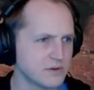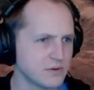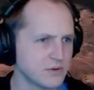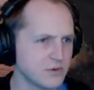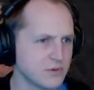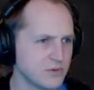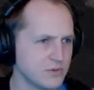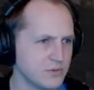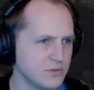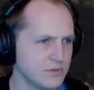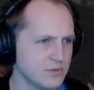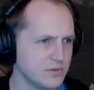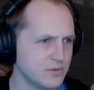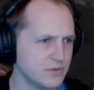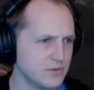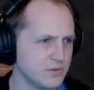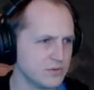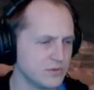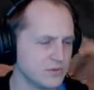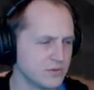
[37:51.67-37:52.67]
Ooh,
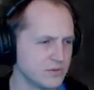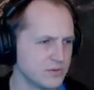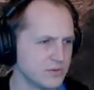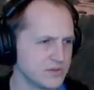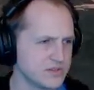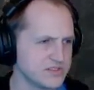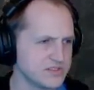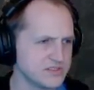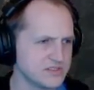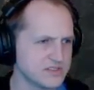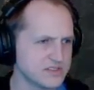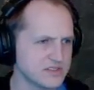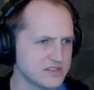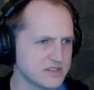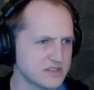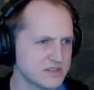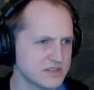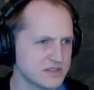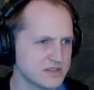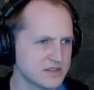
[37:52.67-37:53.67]
what is...
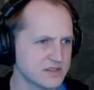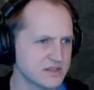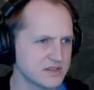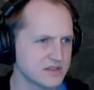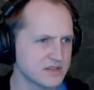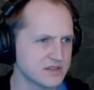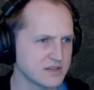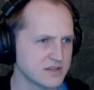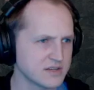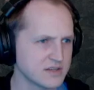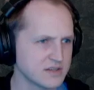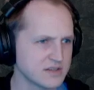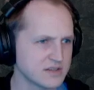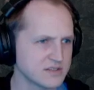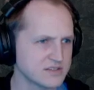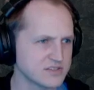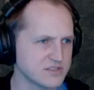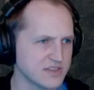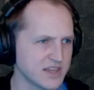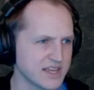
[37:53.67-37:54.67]

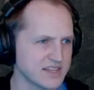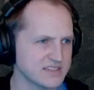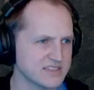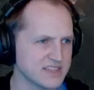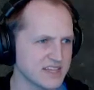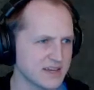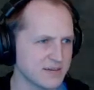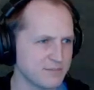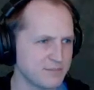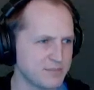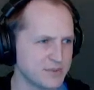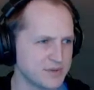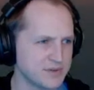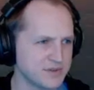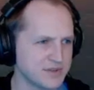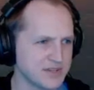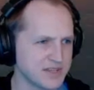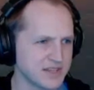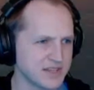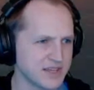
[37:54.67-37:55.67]
So that's that
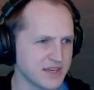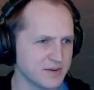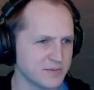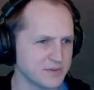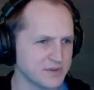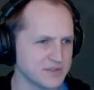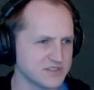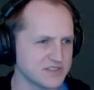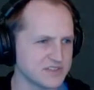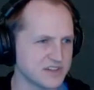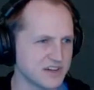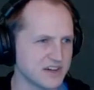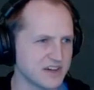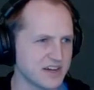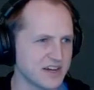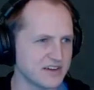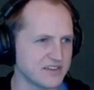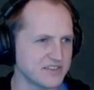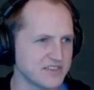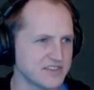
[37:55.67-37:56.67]
building that we saw
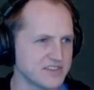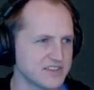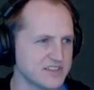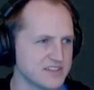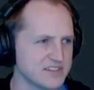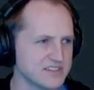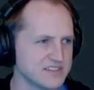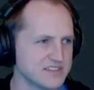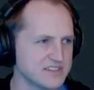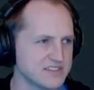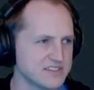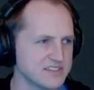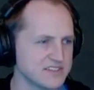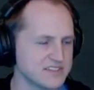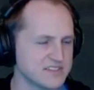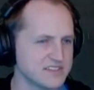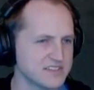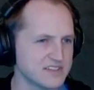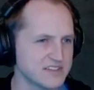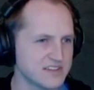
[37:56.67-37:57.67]
out in the
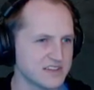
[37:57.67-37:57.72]
distance.